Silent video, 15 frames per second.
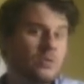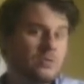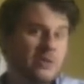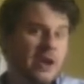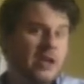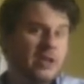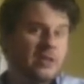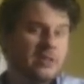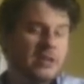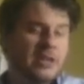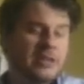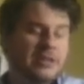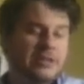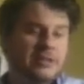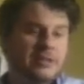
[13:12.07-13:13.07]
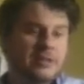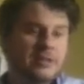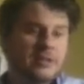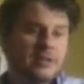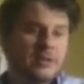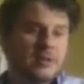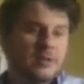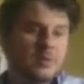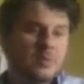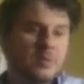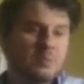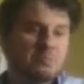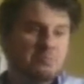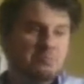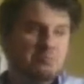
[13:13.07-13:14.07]
right? Like
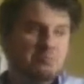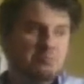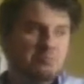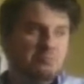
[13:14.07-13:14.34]
mm,